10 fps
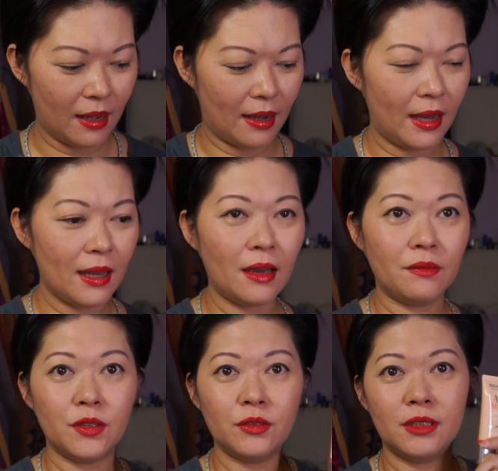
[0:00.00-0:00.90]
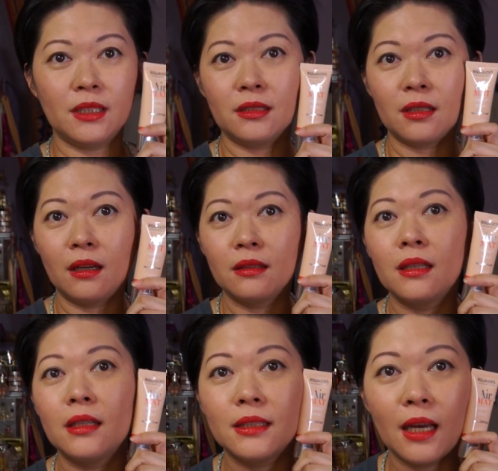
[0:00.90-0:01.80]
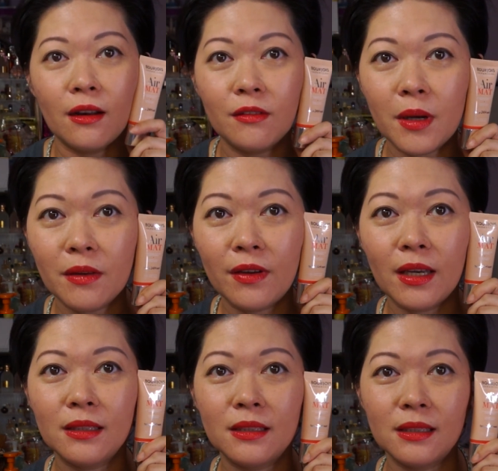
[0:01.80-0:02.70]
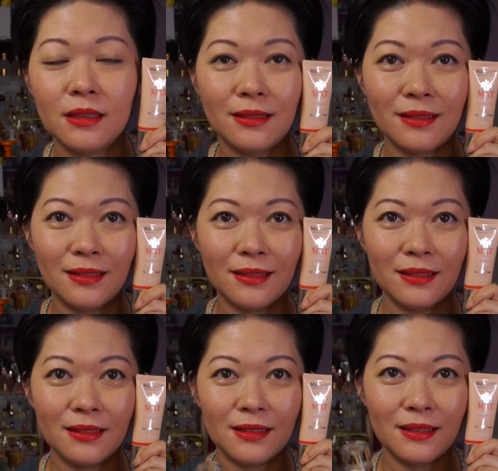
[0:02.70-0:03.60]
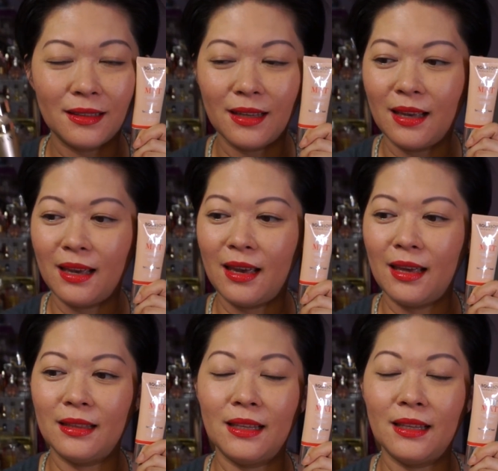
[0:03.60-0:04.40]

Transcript: I have used this on this side of my face and